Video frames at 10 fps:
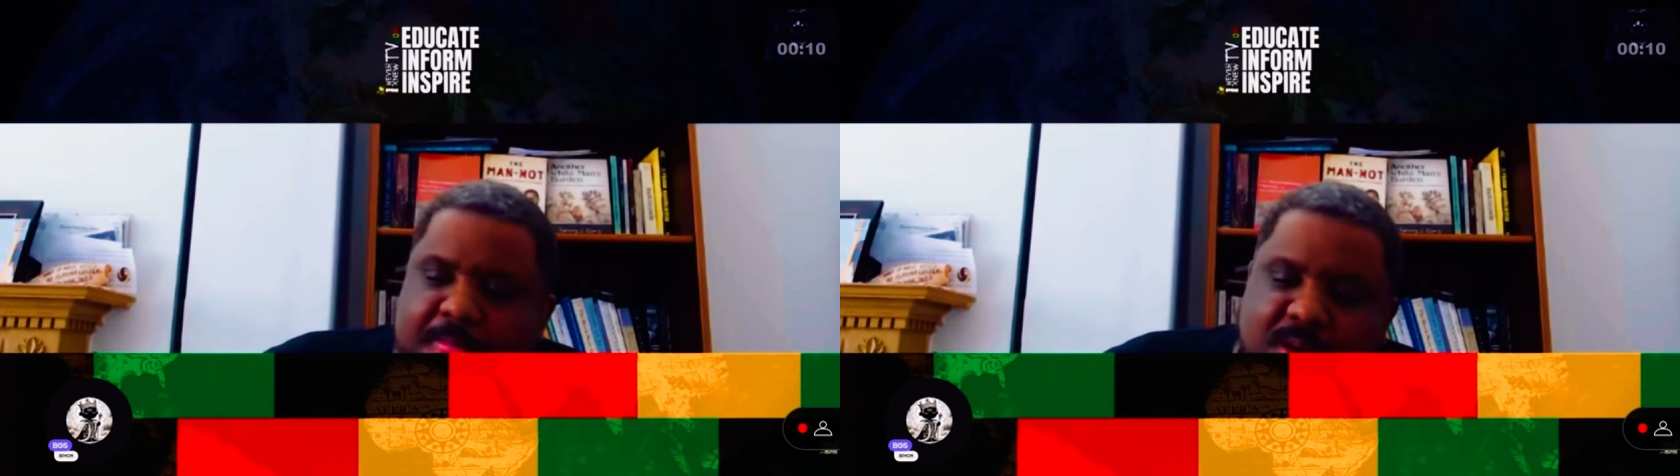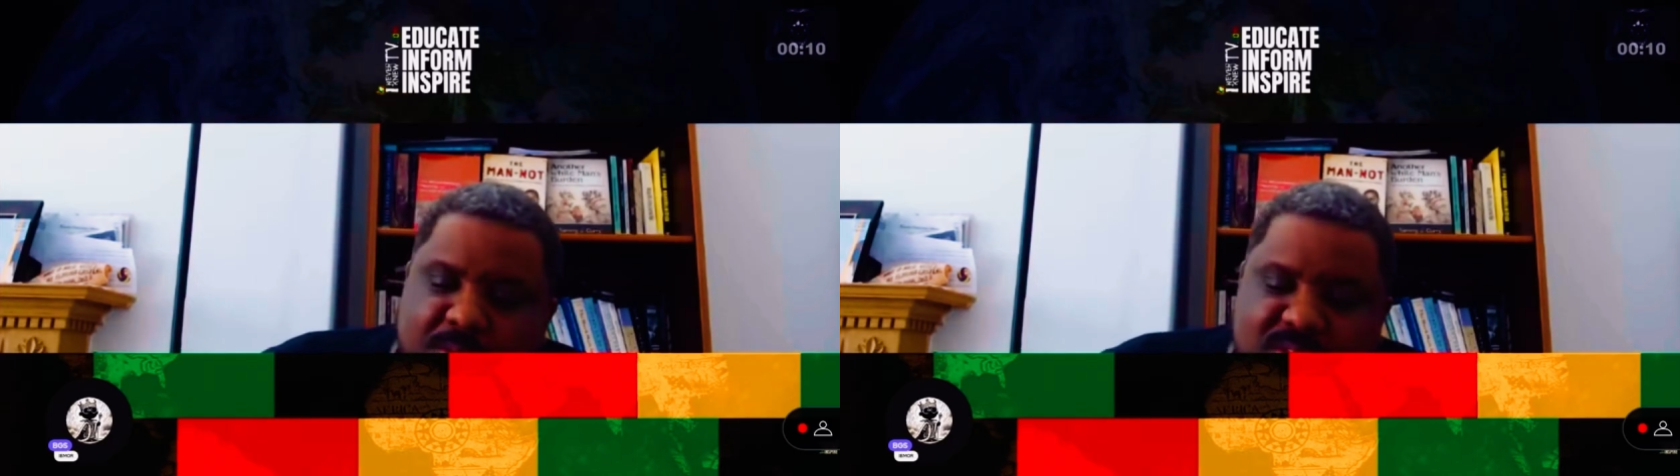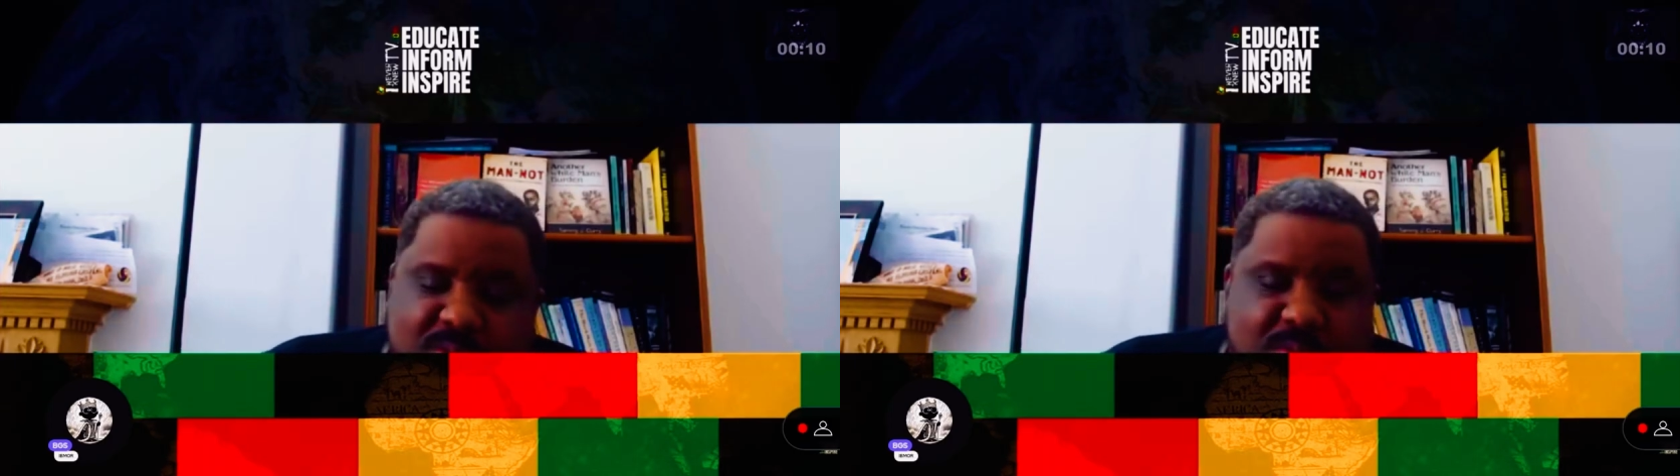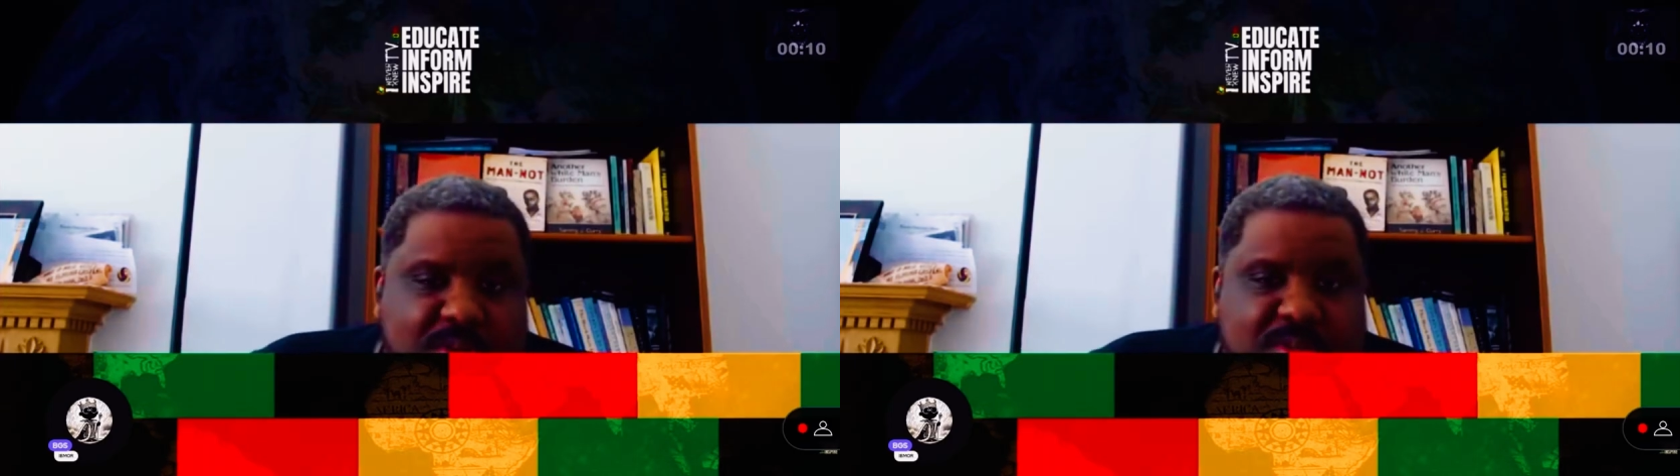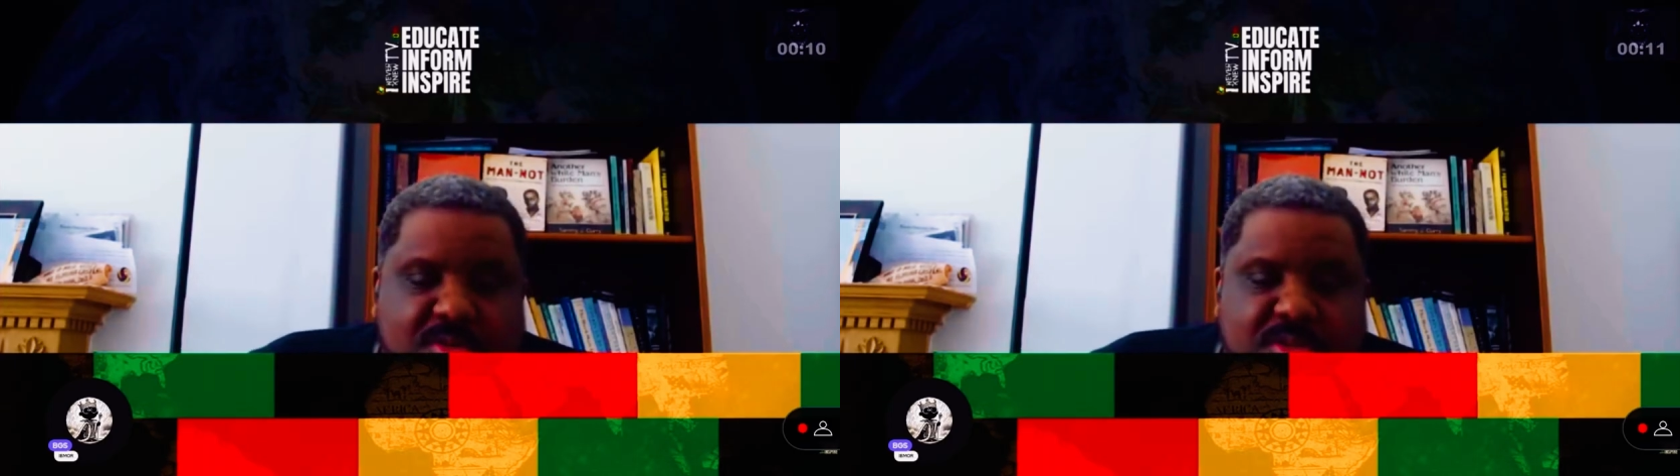That's what the
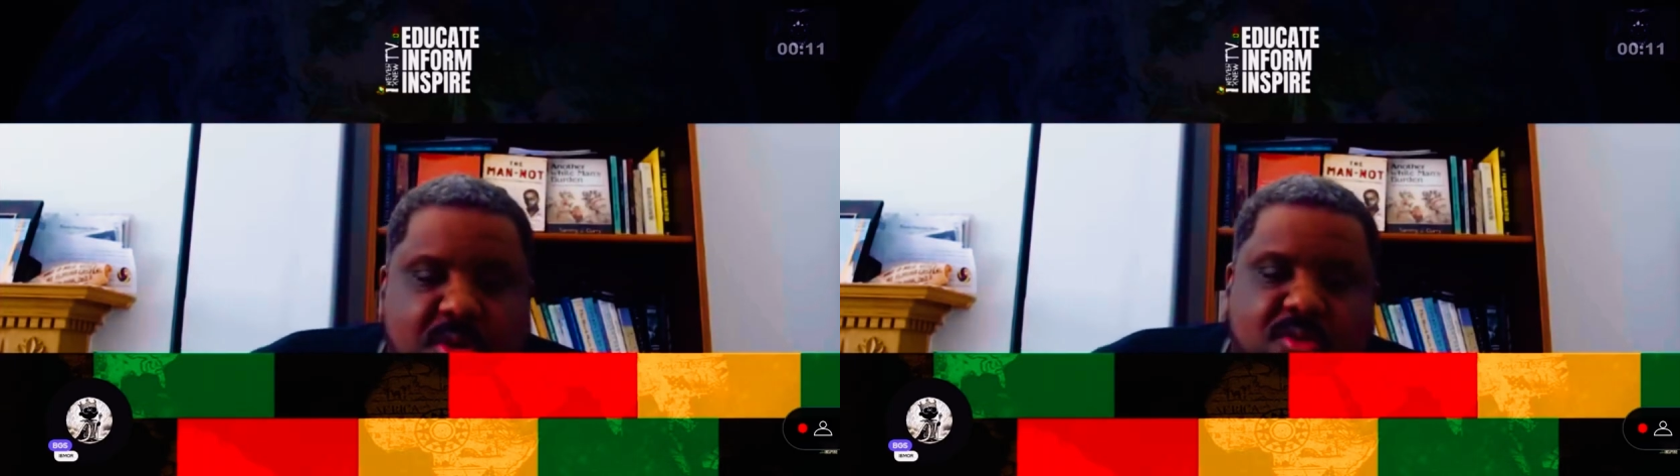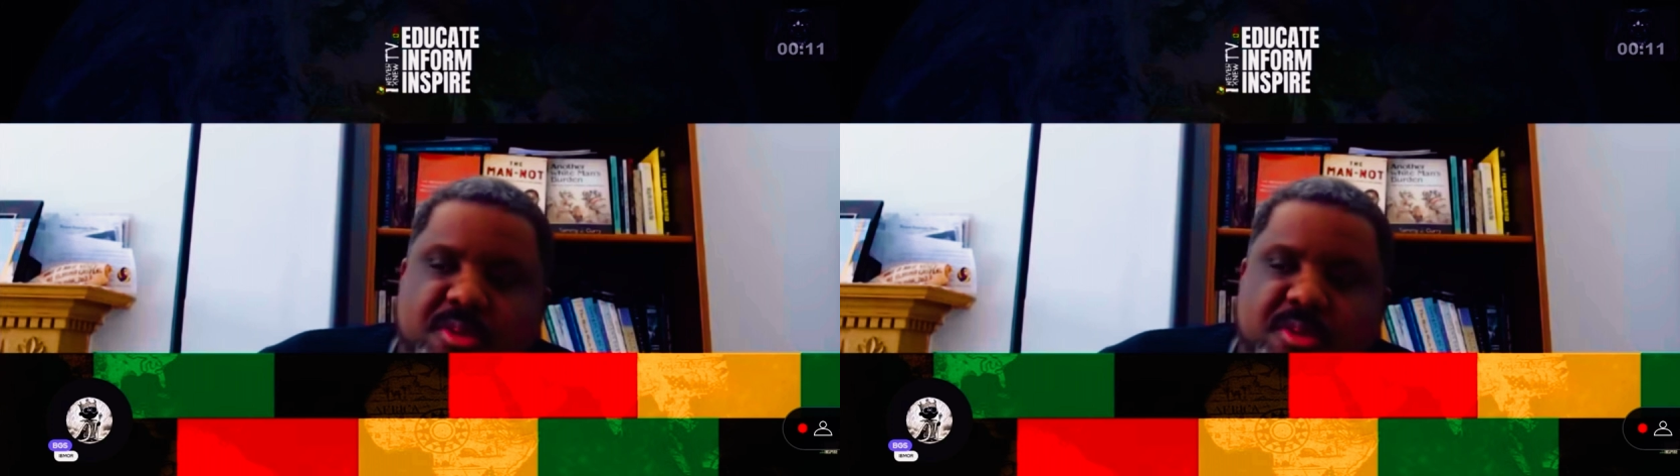research shows.